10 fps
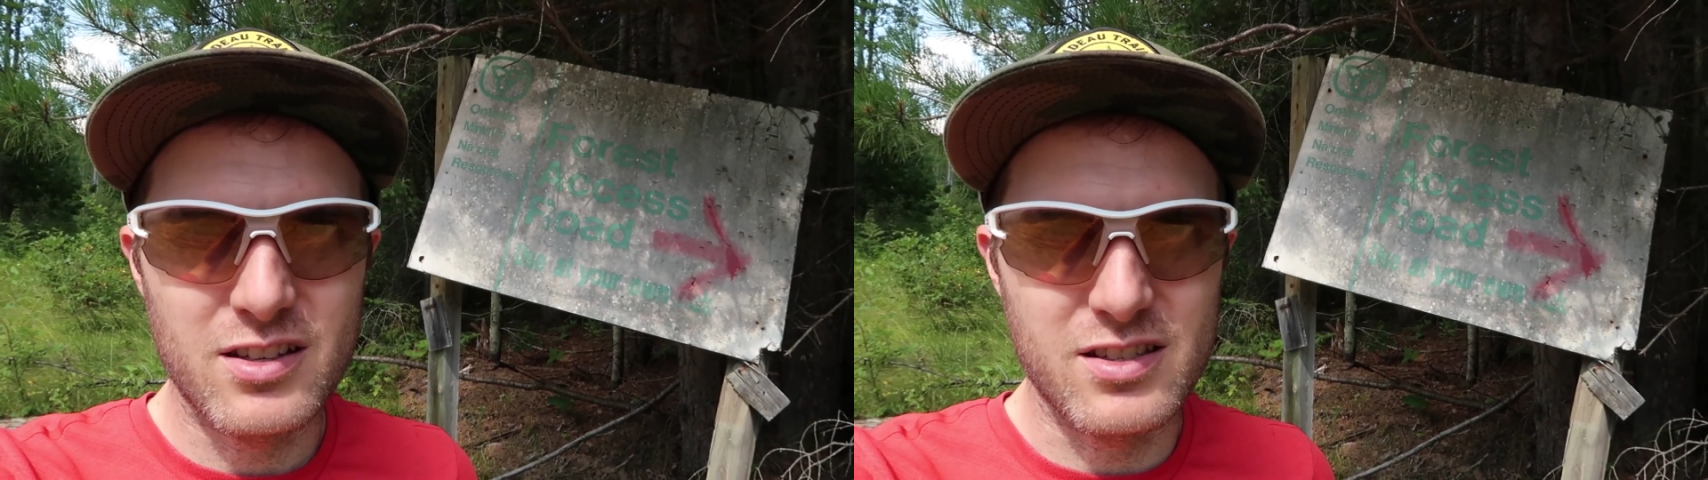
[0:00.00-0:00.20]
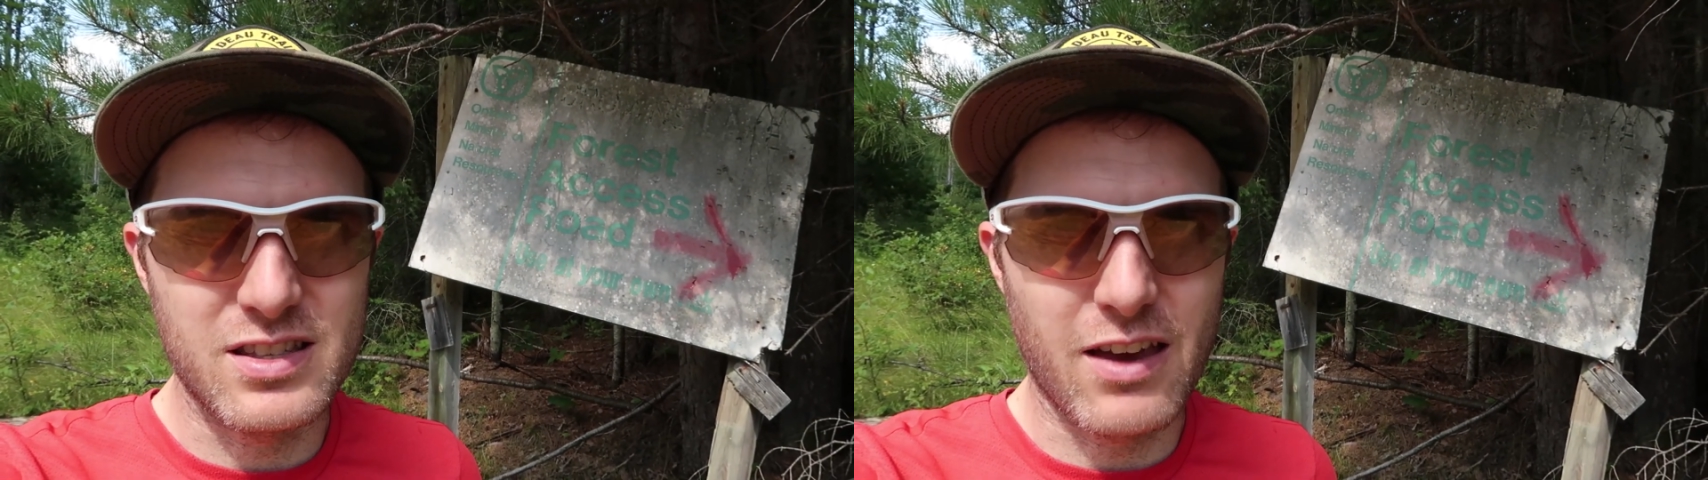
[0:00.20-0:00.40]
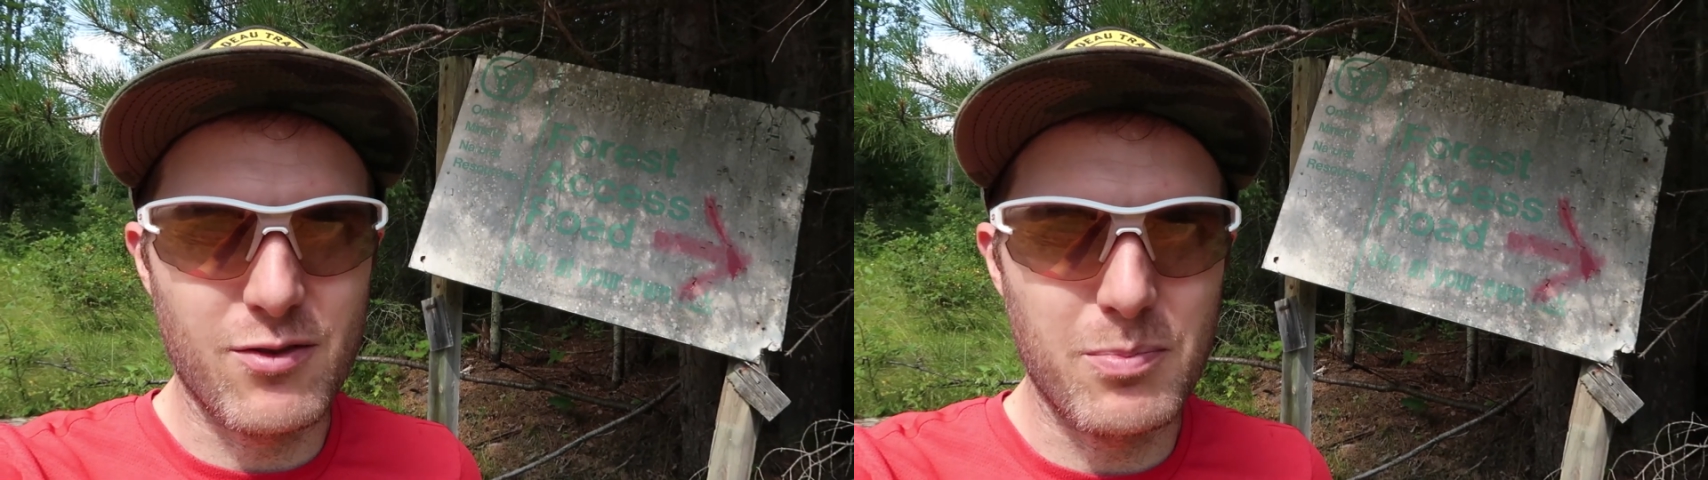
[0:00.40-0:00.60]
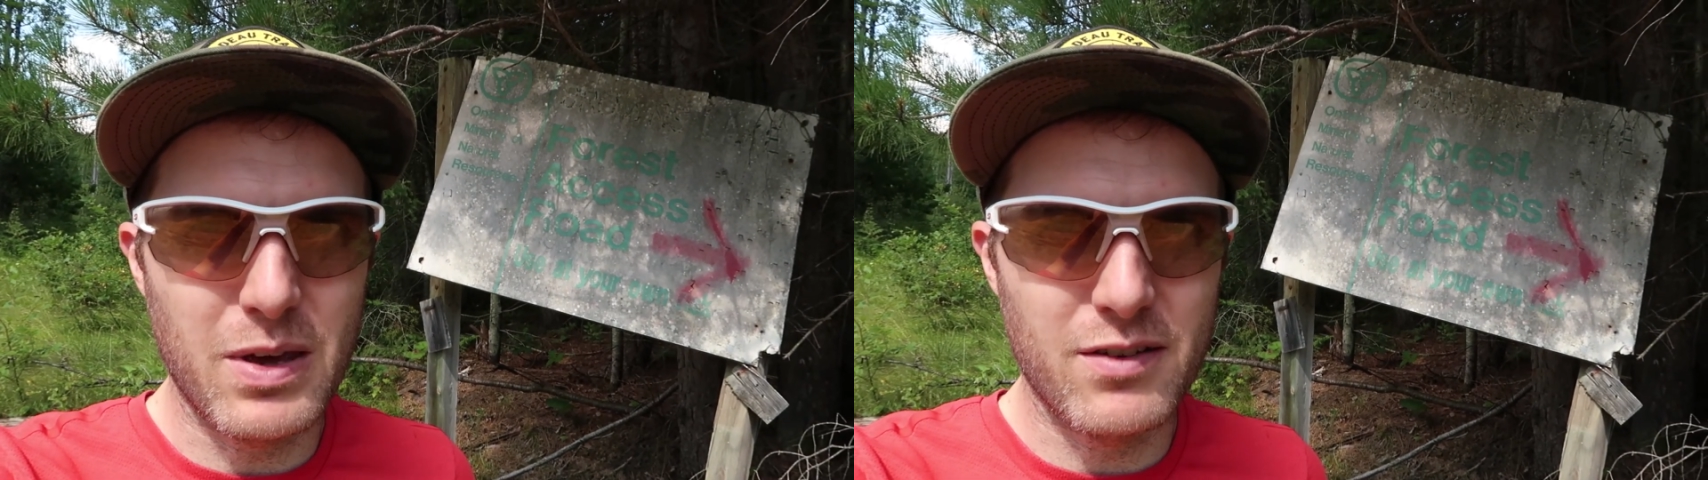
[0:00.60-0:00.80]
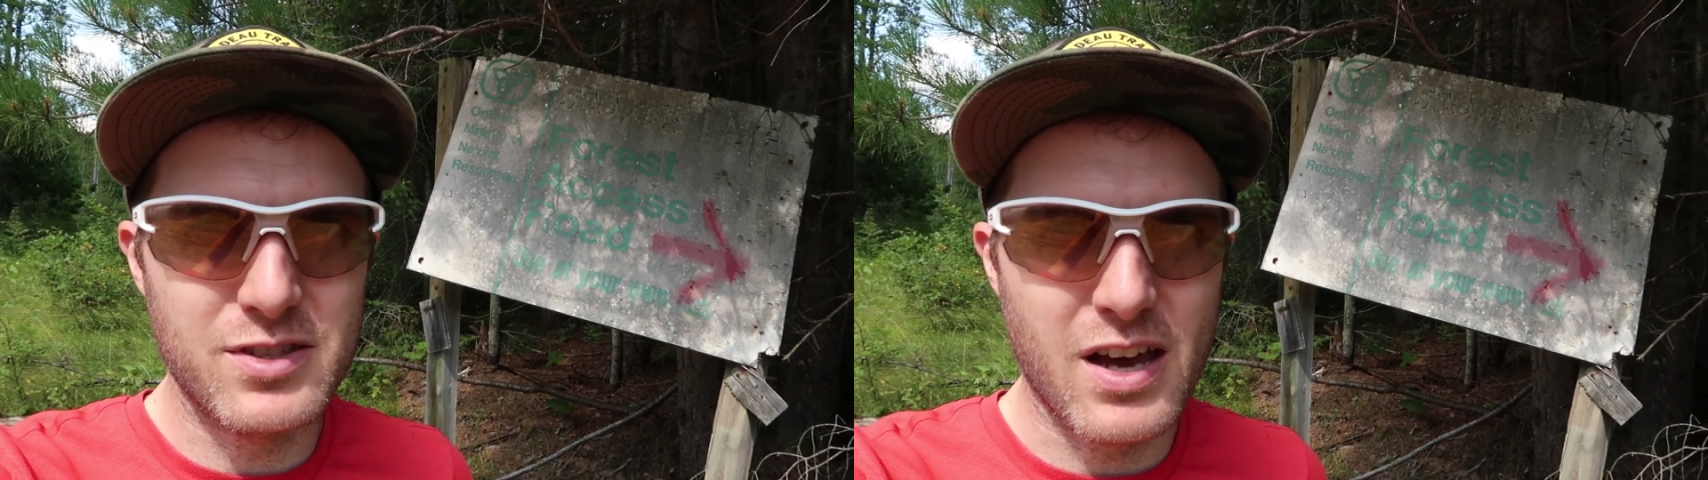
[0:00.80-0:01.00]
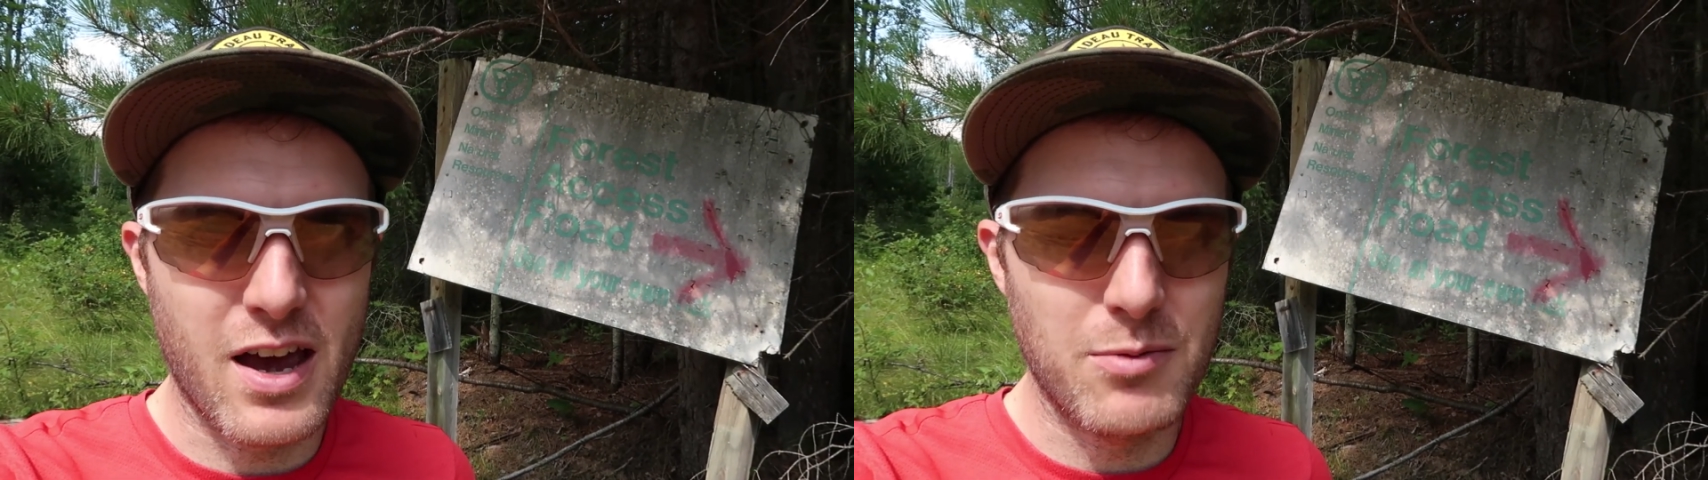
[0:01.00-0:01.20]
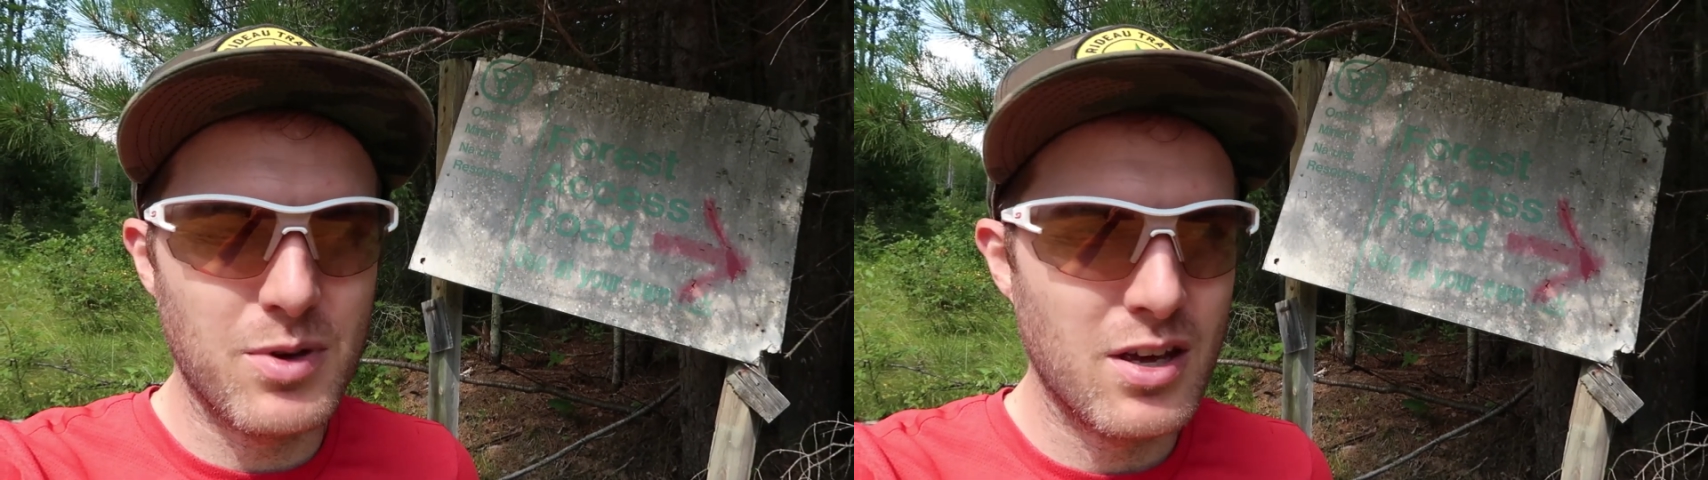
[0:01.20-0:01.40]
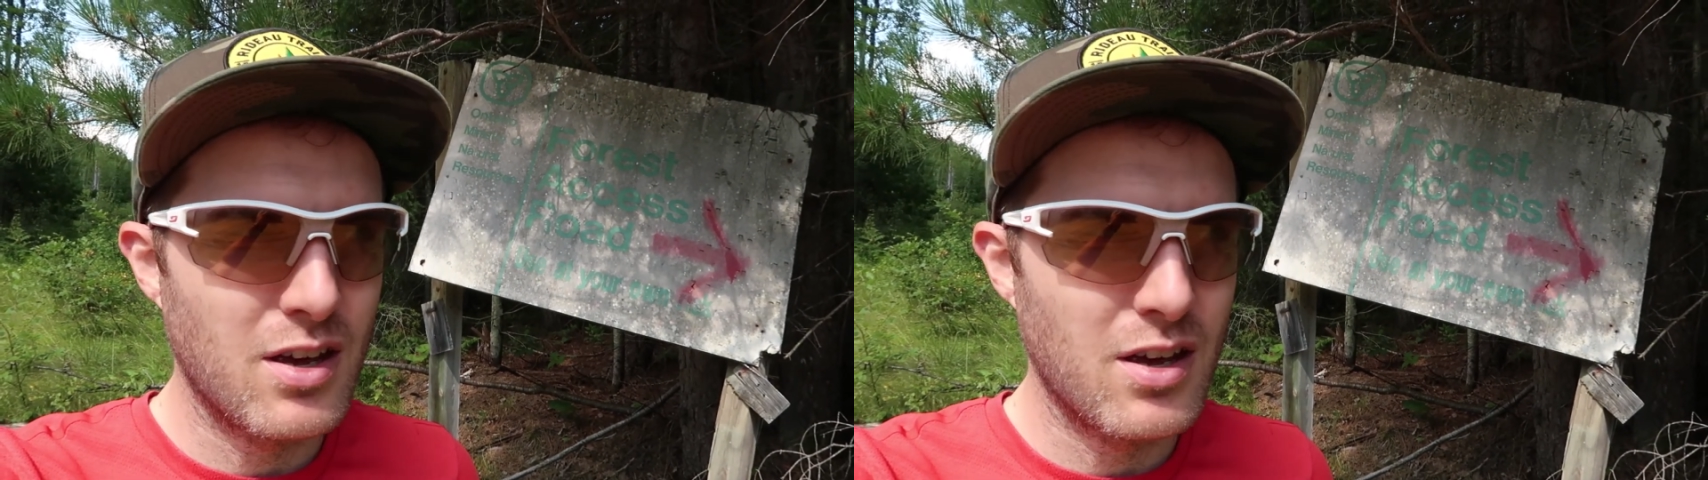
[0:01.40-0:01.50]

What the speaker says: to save a bit of time.